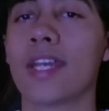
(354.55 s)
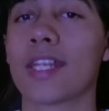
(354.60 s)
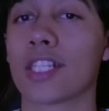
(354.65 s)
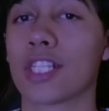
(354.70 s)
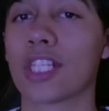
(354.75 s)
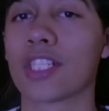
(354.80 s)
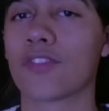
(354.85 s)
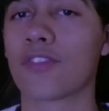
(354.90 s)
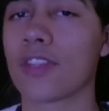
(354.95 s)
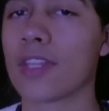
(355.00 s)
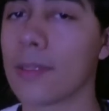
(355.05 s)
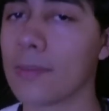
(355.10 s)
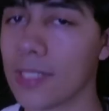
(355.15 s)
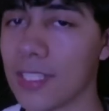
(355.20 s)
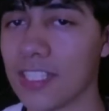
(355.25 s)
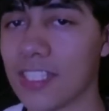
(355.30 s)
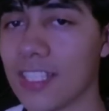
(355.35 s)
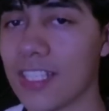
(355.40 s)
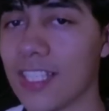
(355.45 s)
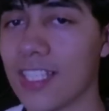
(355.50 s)
Just for them
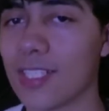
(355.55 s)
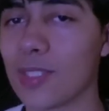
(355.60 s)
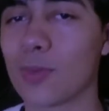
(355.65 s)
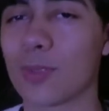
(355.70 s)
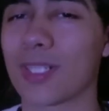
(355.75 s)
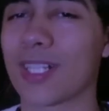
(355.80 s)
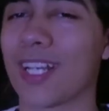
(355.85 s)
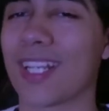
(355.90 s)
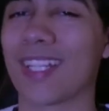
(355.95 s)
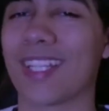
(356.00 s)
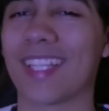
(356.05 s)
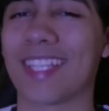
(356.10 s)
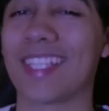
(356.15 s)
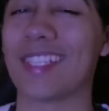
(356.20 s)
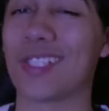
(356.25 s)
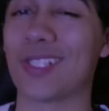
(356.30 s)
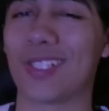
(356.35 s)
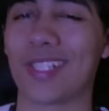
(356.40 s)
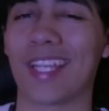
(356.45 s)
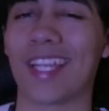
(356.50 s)
to sneeze was kind of like
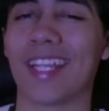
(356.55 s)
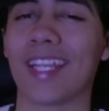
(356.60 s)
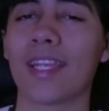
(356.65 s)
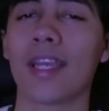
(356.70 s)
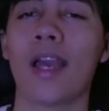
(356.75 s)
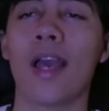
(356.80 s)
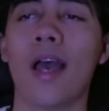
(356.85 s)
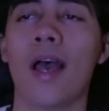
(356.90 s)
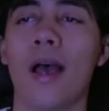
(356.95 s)
entertaining,